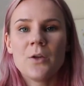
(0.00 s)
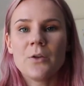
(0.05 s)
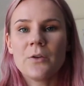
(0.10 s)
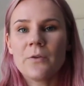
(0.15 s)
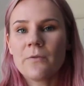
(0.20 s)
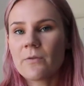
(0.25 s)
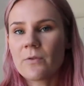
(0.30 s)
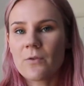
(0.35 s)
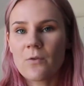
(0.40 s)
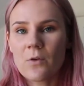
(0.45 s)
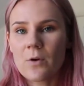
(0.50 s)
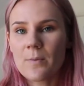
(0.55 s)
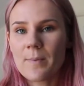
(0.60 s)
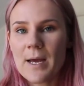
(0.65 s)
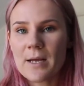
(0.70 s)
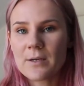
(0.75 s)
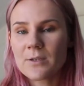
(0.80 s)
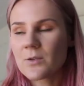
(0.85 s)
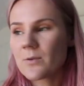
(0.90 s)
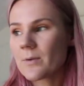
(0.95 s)
you've thought
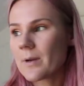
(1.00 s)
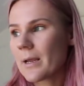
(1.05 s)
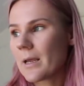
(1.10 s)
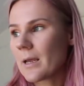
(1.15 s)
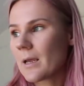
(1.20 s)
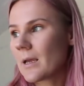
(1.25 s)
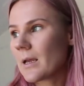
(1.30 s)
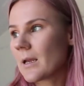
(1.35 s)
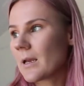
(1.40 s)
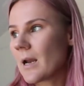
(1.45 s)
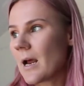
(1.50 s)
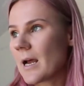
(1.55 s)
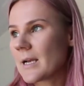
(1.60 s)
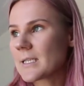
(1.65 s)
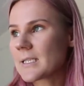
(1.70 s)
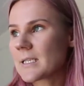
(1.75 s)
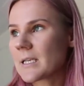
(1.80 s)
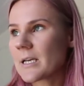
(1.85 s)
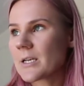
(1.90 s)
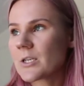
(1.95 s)
about doing in
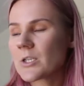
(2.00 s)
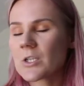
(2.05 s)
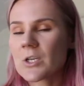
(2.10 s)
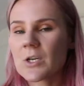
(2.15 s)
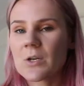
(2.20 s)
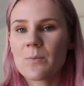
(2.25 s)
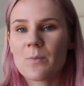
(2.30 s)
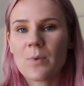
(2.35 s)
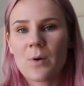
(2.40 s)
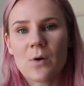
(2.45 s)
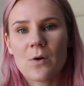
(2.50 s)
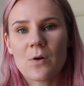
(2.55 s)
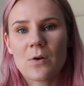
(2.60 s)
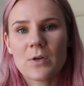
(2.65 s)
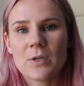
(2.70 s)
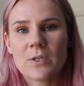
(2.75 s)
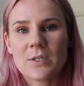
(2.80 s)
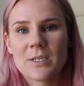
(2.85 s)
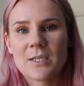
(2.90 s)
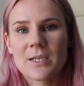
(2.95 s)
isolation
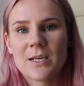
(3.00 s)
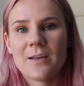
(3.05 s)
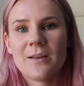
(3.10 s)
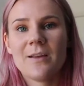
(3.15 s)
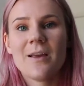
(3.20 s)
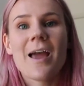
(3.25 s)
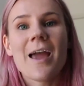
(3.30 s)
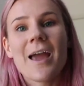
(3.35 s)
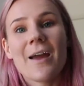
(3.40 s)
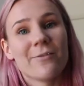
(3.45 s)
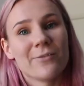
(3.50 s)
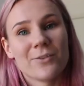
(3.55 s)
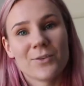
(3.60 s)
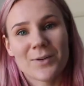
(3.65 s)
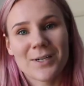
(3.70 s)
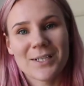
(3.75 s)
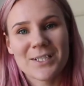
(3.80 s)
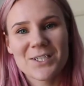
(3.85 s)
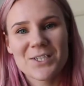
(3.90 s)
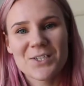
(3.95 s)
because
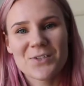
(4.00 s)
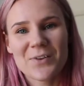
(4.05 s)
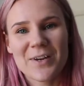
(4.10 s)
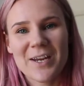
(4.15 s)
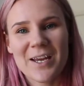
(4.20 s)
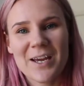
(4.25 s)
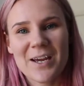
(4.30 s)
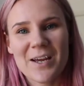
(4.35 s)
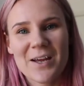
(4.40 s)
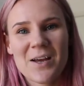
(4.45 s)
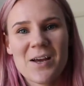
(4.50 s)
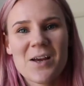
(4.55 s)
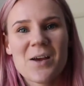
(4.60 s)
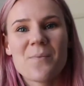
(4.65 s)
everyone's doing it.